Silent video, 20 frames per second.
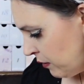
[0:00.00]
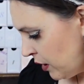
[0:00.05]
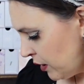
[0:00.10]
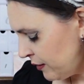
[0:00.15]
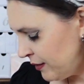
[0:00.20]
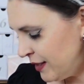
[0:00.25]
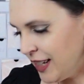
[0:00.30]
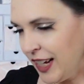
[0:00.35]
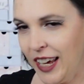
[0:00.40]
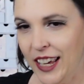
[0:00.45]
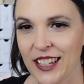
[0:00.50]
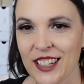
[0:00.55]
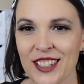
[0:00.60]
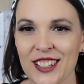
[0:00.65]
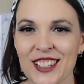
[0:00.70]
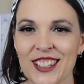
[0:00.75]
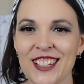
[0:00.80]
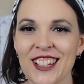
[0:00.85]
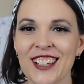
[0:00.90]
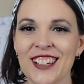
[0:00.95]
or
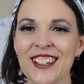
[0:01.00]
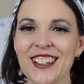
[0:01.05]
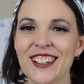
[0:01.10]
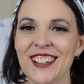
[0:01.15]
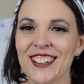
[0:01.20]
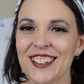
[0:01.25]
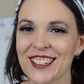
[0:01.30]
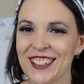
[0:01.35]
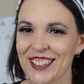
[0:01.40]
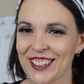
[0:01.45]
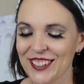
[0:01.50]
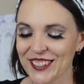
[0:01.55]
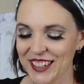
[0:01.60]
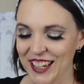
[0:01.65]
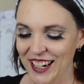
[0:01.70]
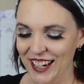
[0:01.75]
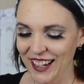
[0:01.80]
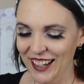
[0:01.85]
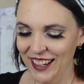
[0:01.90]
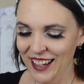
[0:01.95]
tastes, don't
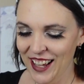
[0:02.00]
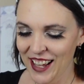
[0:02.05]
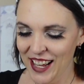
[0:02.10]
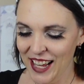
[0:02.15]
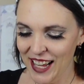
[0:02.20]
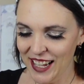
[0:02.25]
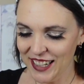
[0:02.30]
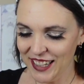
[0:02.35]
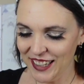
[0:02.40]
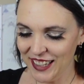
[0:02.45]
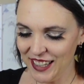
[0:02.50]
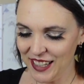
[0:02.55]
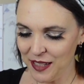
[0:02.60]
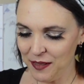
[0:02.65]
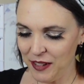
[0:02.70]
eat it. Do you think it